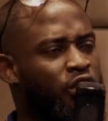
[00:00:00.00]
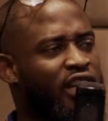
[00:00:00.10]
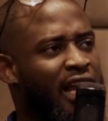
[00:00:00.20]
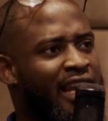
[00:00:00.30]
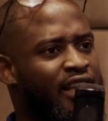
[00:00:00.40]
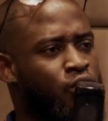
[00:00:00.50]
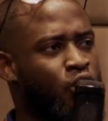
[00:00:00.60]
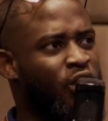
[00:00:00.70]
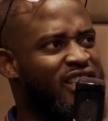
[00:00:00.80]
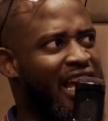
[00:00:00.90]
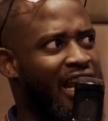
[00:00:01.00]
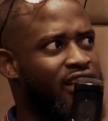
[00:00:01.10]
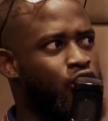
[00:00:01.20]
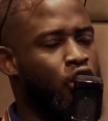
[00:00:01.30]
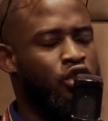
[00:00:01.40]
think that night was going to
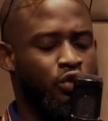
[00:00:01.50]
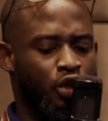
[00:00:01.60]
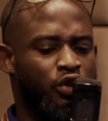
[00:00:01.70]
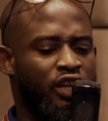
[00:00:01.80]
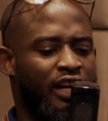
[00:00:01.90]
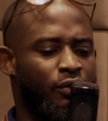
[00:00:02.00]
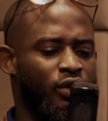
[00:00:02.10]
escalate? Do you think that they